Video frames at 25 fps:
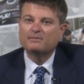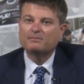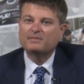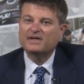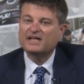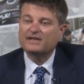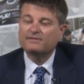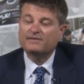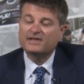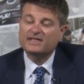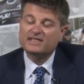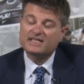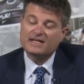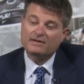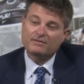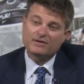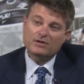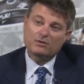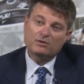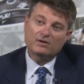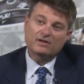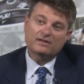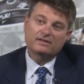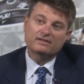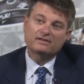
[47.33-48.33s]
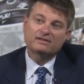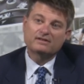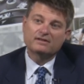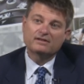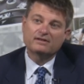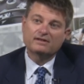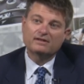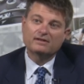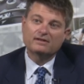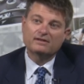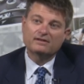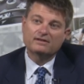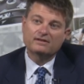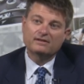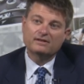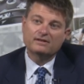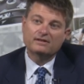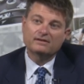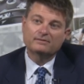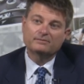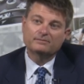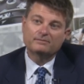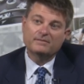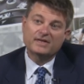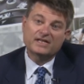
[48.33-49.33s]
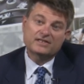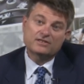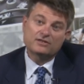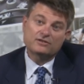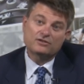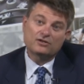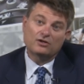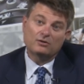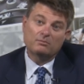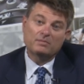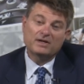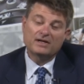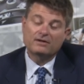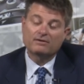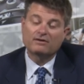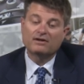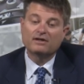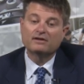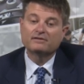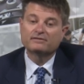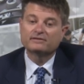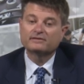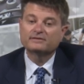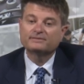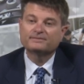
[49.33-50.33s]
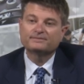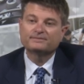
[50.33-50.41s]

benefits everyone and uh, makes us all better off.